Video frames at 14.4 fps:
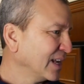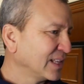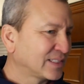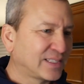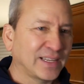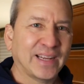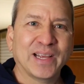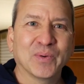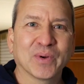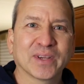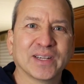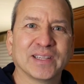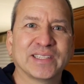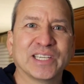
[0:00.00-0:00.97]
Today we're
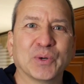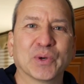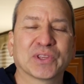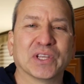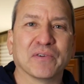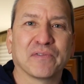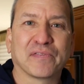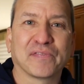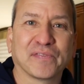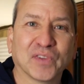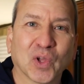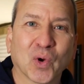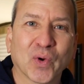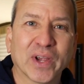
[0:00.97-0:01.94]
going to deal with the
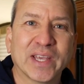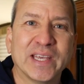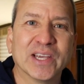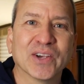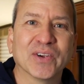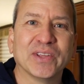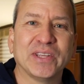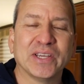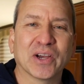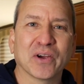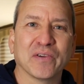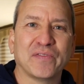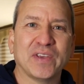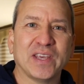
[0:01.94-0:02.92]
flooring here in the
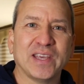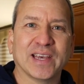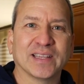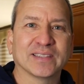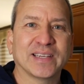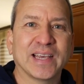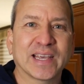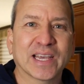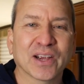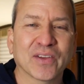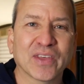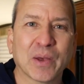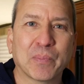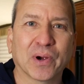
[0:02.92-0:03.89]
R V and take care
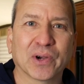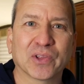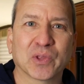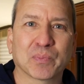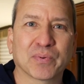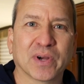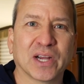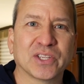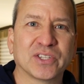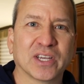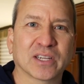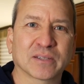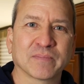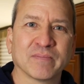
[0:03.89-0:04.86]
of that part of the
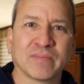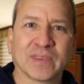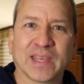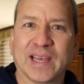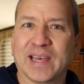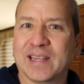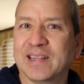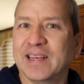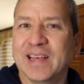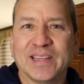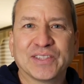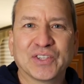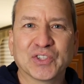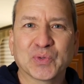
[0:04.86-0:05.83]
project. And
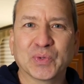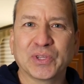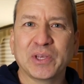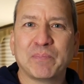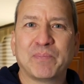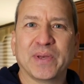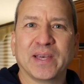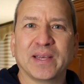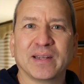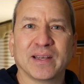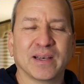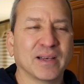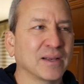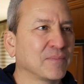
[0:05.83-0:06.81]
this has really been
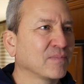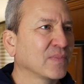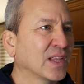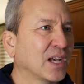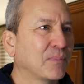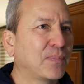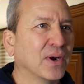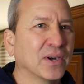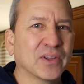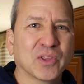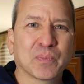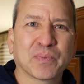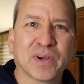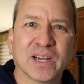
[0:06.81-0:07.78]
uh, a part of
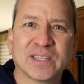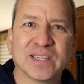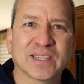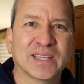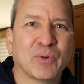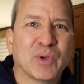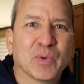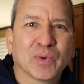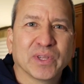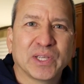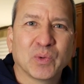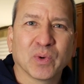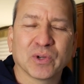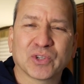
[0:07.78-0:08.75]
the project that we
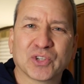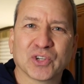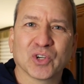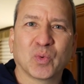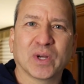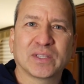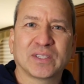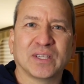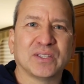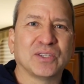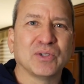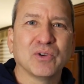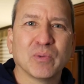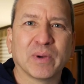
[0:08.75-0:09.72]
really weren't sure what to
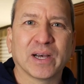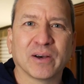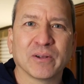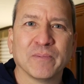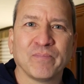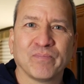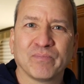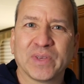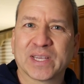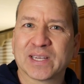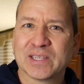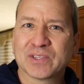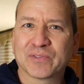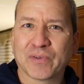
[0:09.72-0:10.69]
do about,
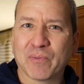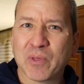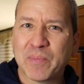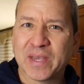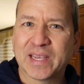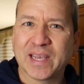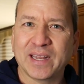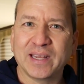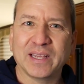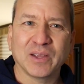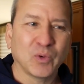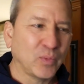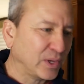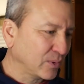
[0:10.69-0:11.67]
because from the
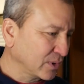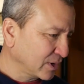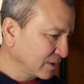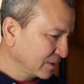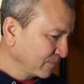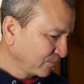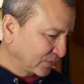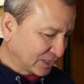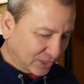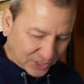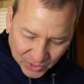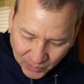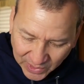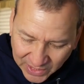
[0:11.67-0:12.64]
beginning we were
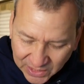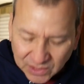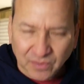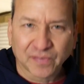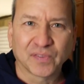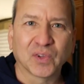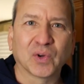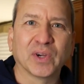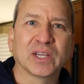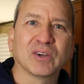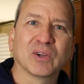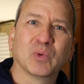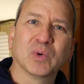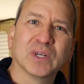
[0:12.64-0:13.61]
looking around at the flooring
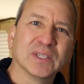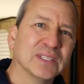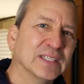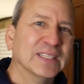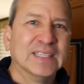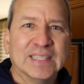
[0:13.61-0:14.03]
going, well,